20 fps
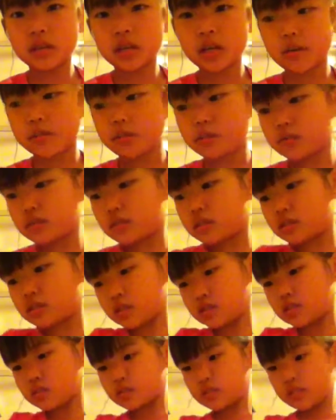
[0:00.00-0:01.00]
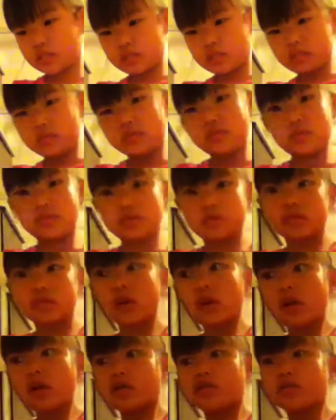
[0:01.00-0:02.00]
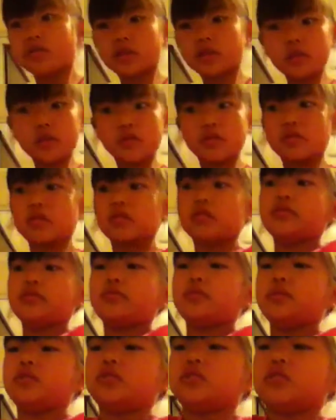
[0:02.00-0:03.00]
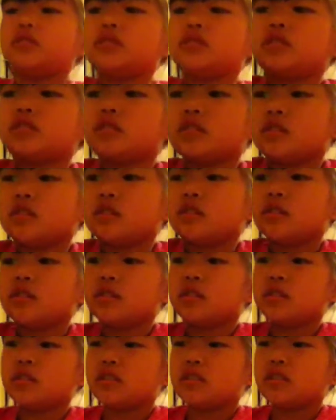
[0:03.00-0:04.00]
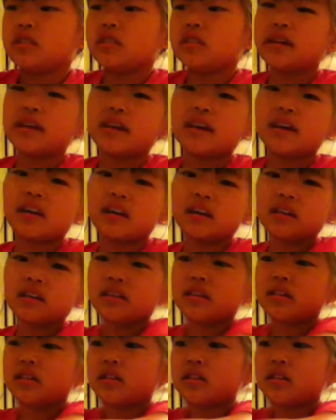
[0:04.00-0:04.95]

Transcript: couple accessories, which is really good, which is, yeah,